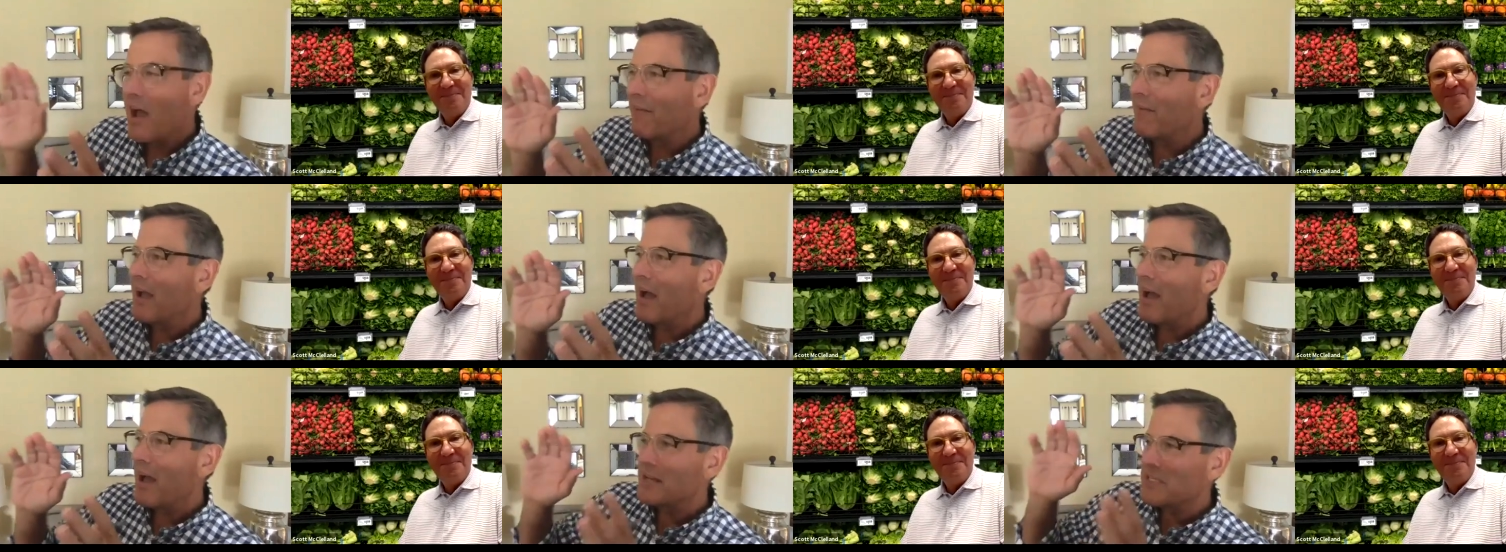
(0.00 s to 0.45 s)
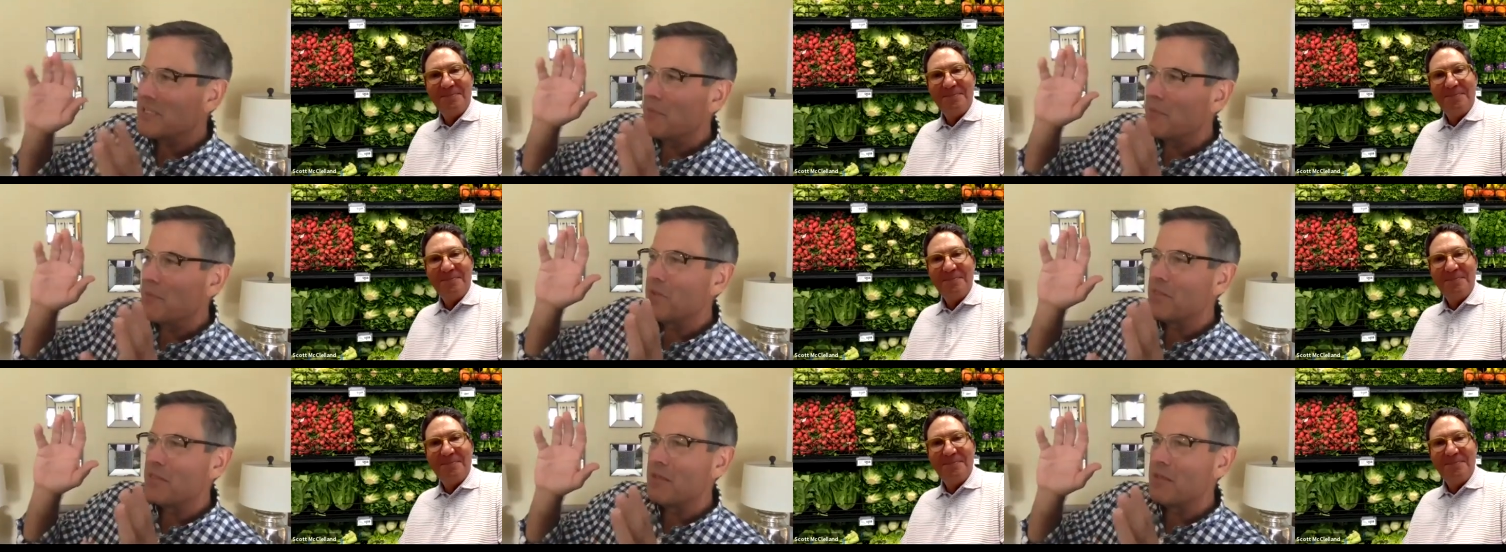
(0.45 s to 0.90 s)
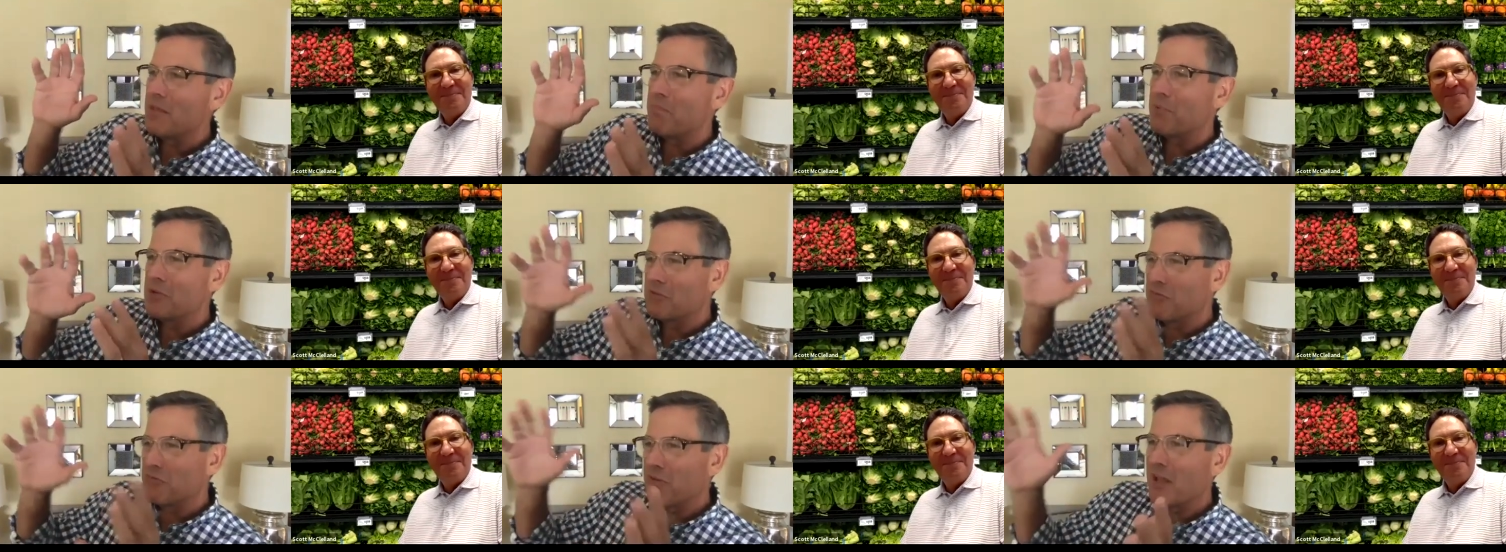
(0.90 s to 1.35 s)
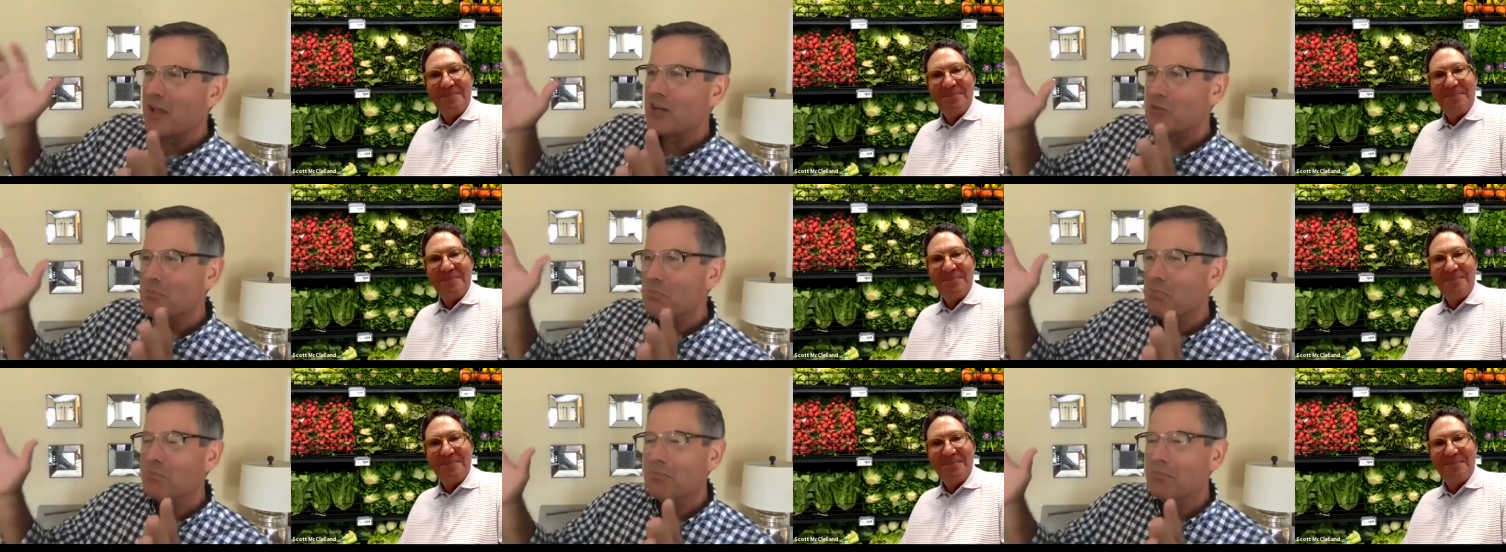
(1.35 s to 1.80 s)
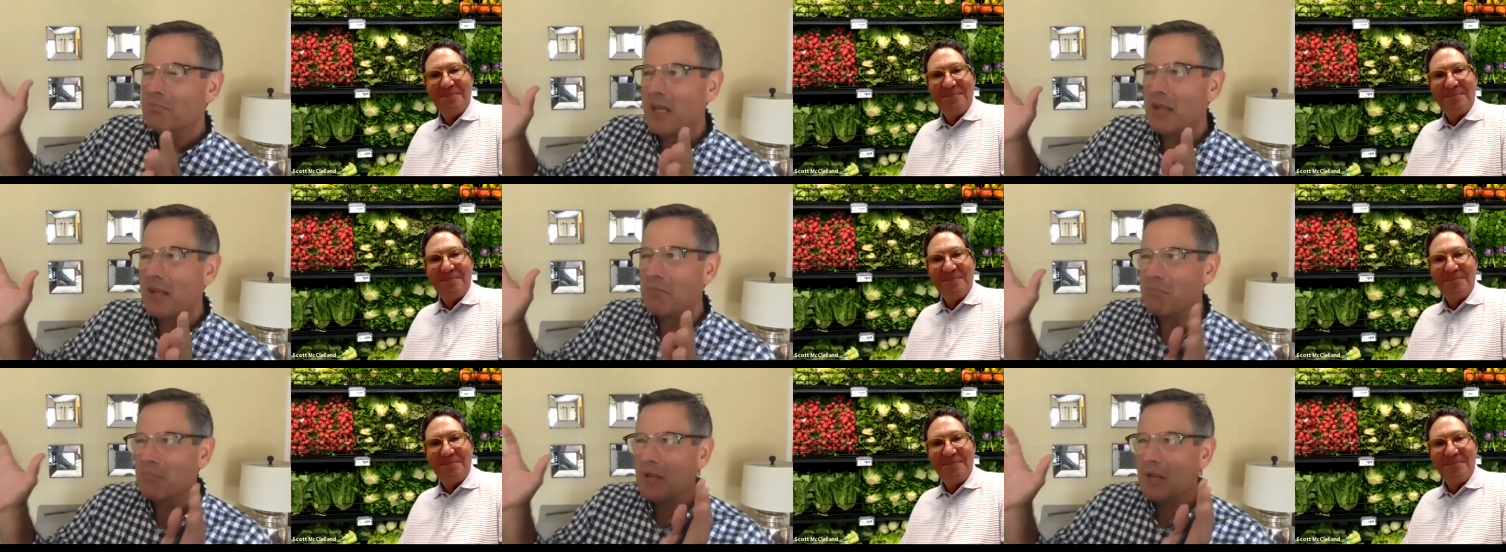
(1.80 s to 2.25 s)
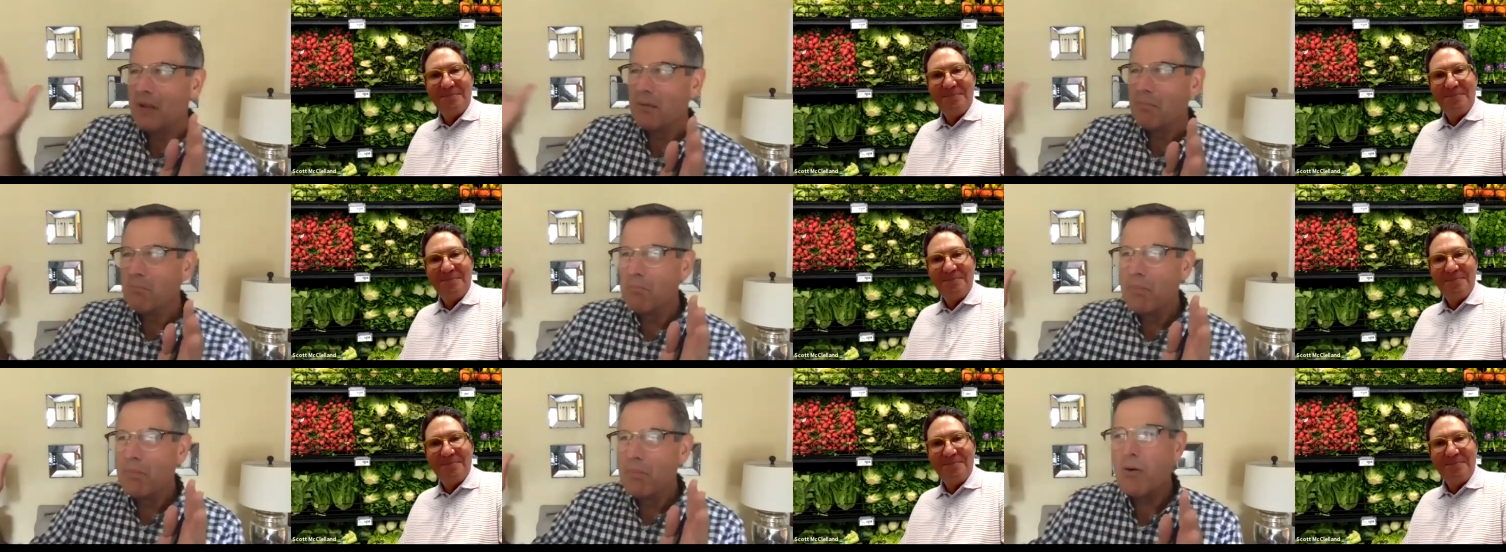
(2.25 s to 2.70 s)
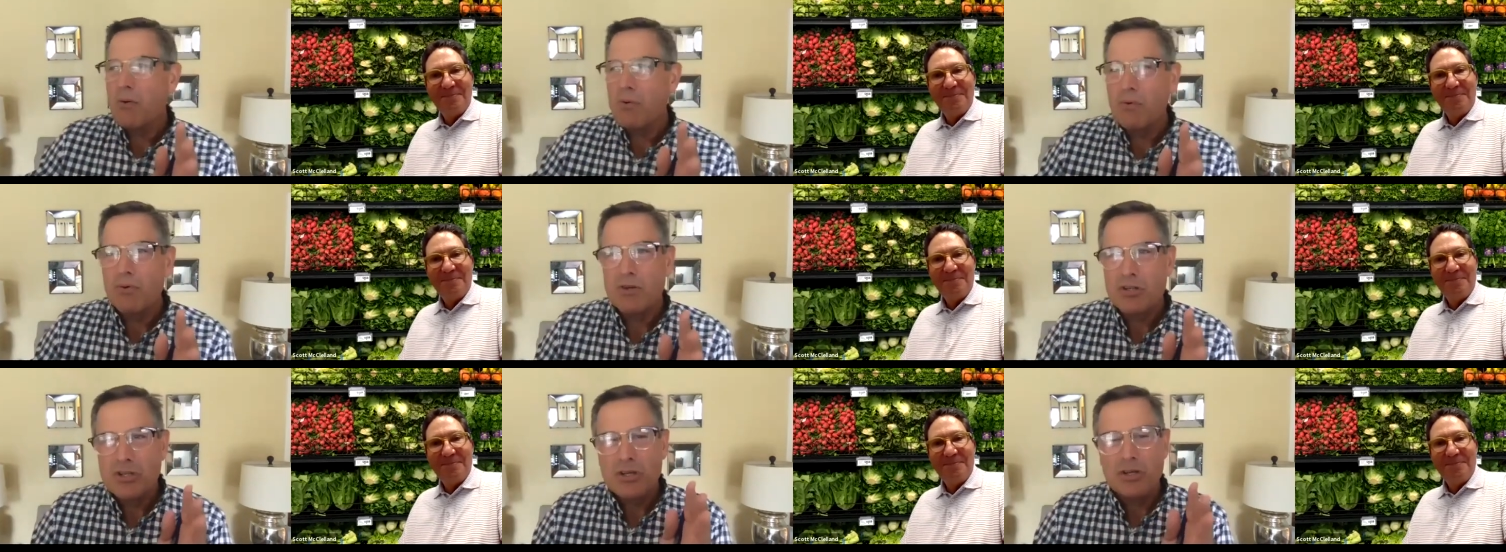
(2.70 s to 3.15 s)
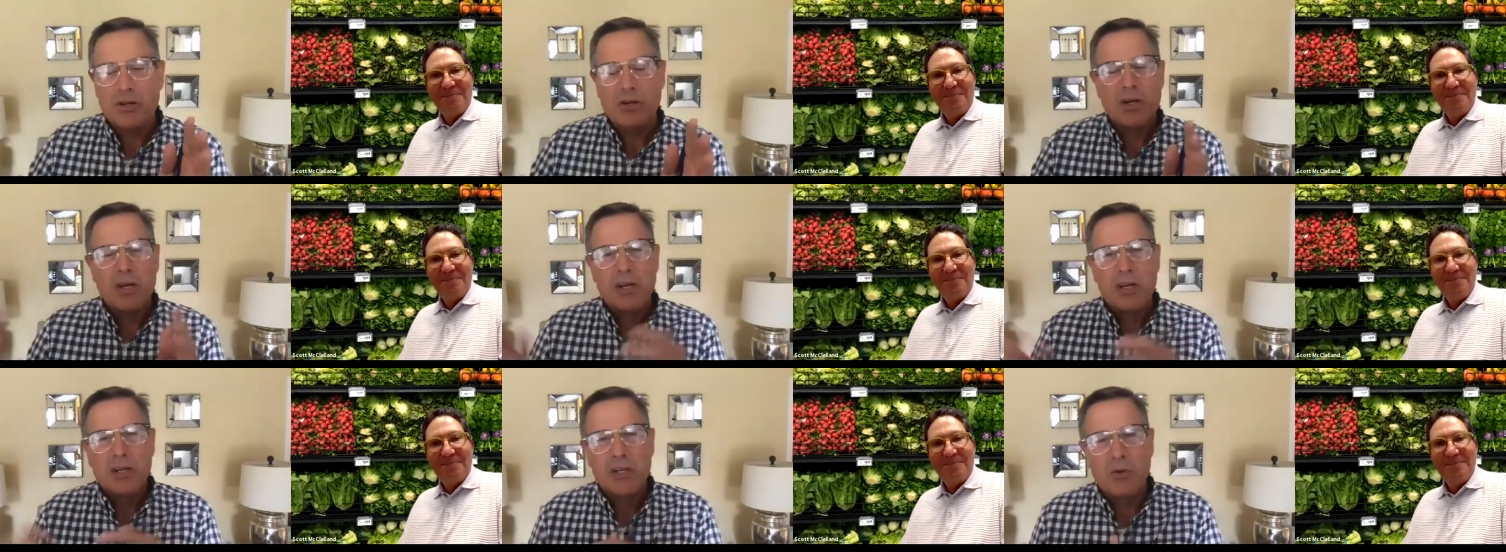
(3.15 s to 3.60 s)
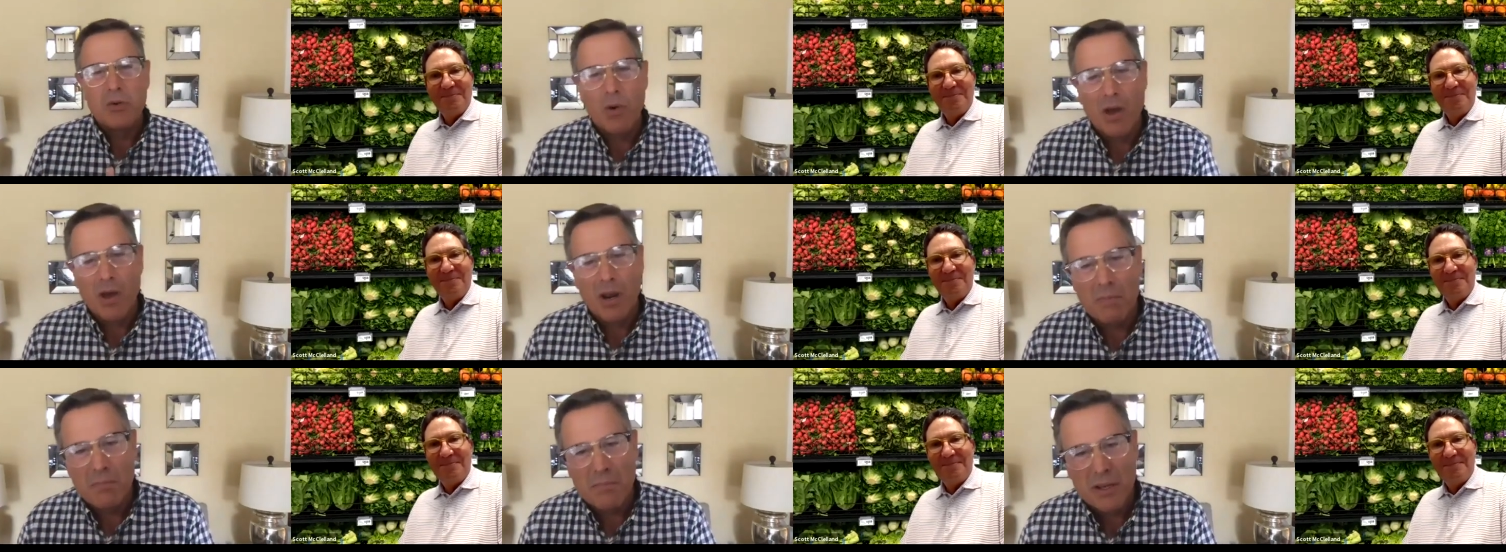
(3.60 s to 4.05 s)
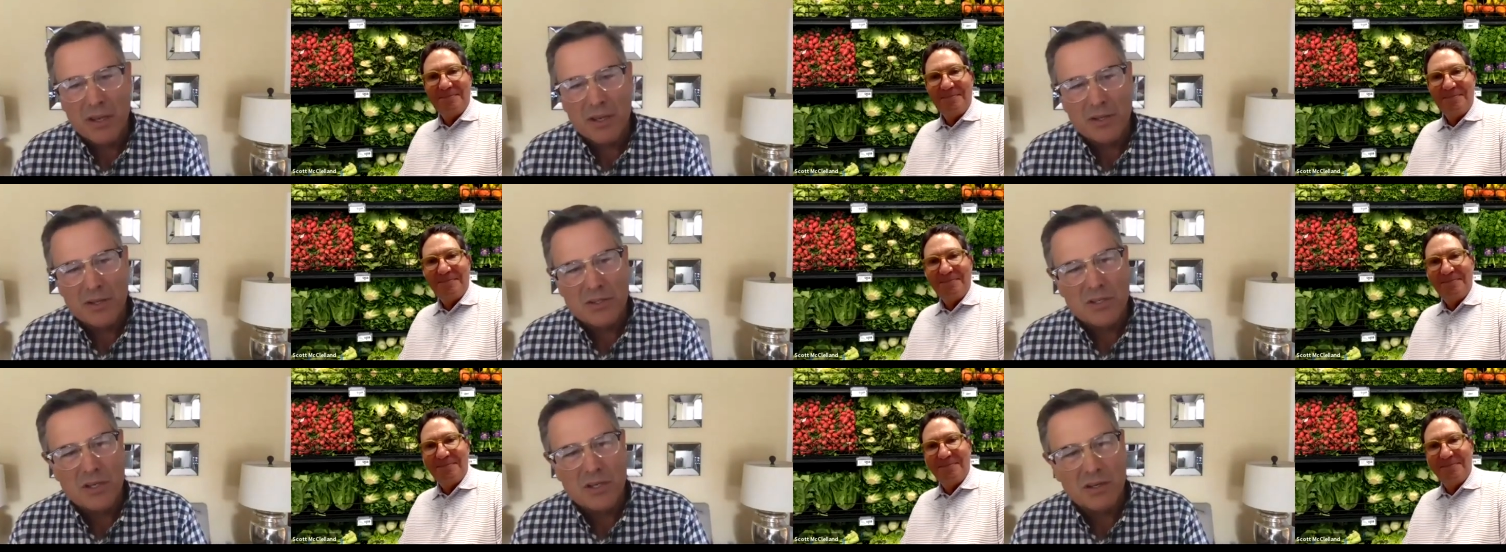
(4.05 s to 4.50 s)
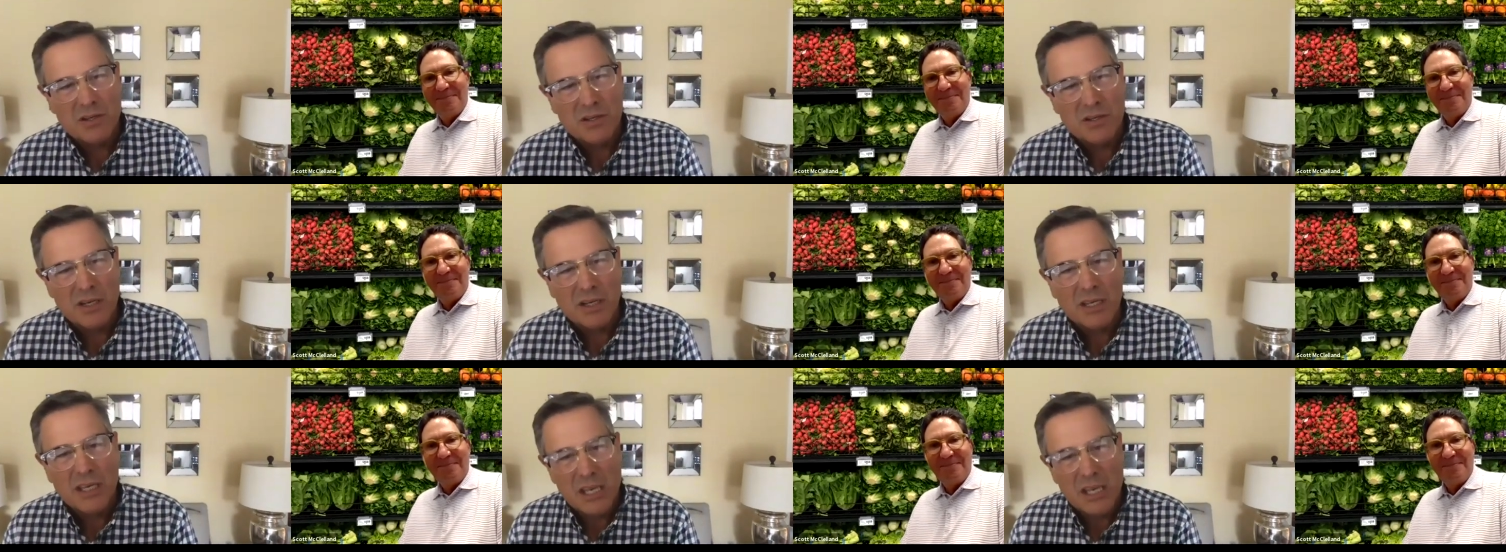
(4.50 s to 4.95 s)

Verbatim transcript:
Speaker 1: i've got something that puts flesh and, and, and bone to to what it means to to